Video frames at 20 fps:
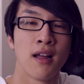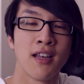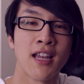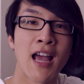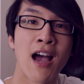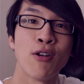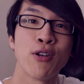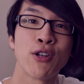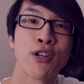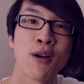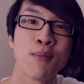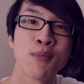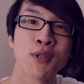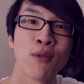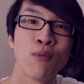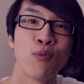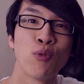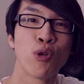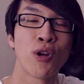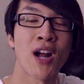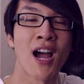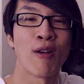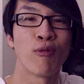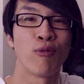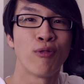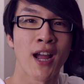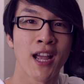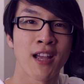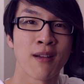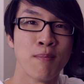Now, in terms of would I
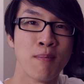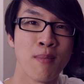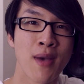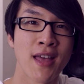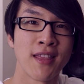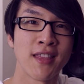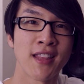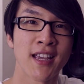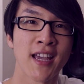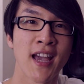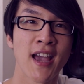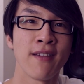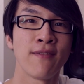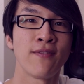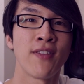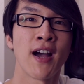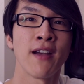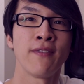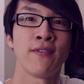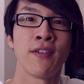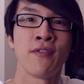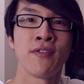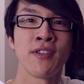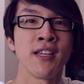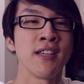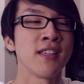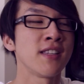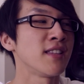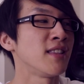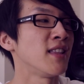recommend the
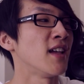K550s,